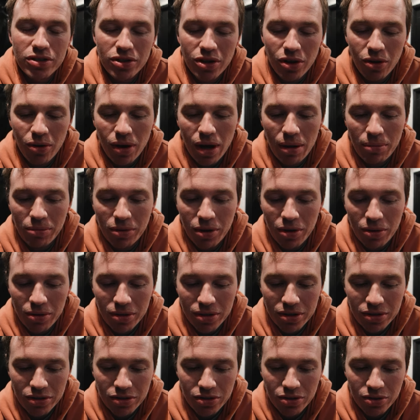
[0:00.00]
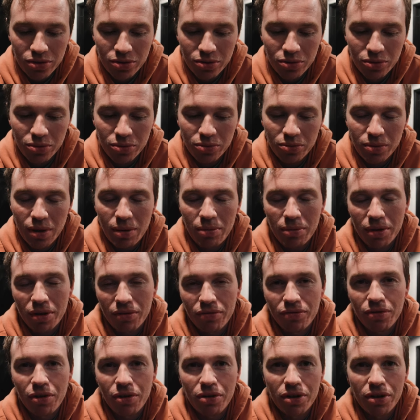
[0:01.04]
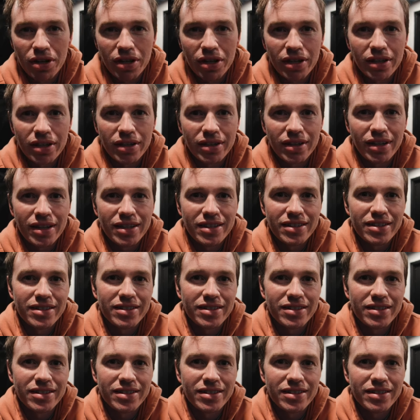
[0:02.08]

So I'm gonna phone it in